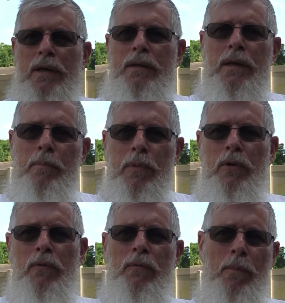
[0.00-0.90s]
Got that
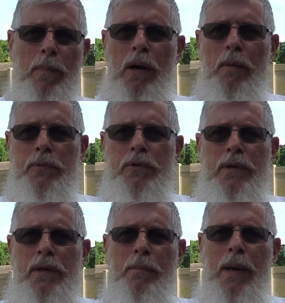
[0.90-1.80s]
beautiful palm tree
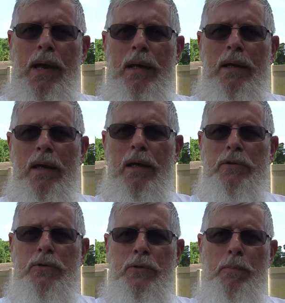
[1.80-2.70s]
in the back. Got
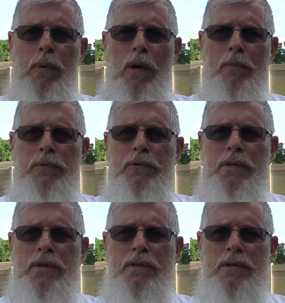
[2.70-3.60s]
2 palm
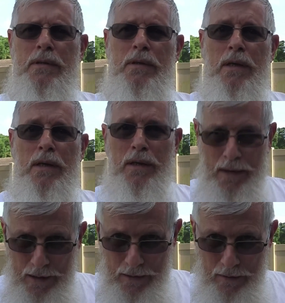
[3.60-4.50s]
trees
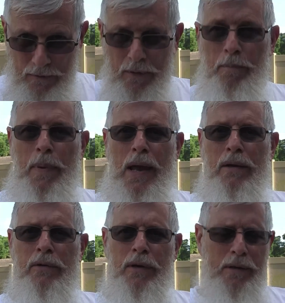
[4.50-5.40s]
for a
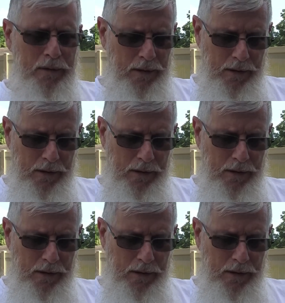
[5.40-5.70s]
background.